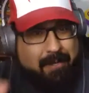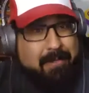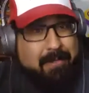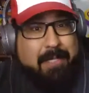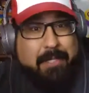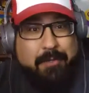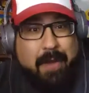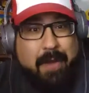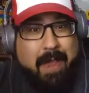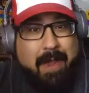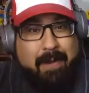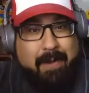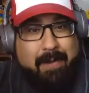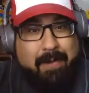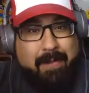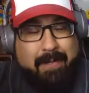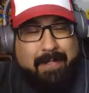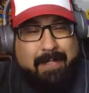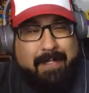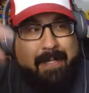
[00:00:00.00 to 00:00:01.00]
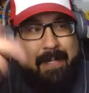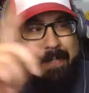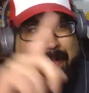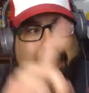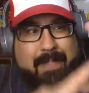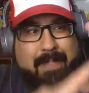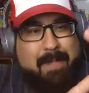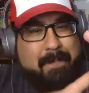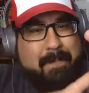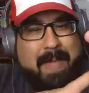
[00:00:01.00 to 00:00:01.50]
Strider. You can see it,
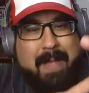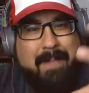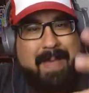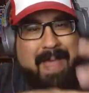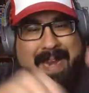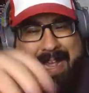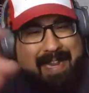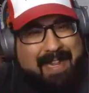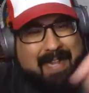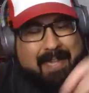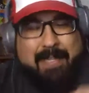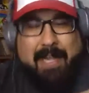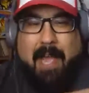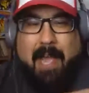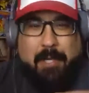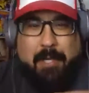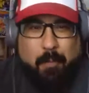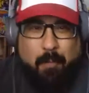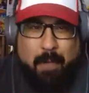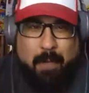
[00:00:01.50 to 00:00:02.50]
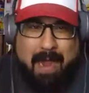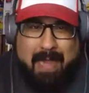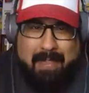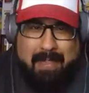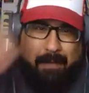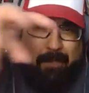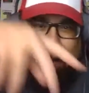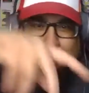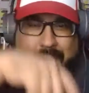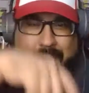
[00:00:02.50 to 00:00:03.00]
like the Mega Man had like Dr.
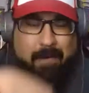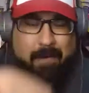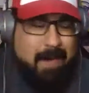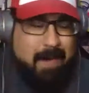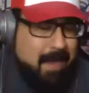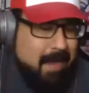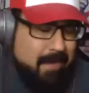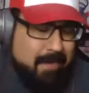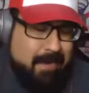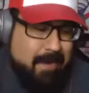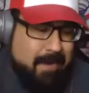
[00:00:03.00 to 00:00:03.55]
Wily running around.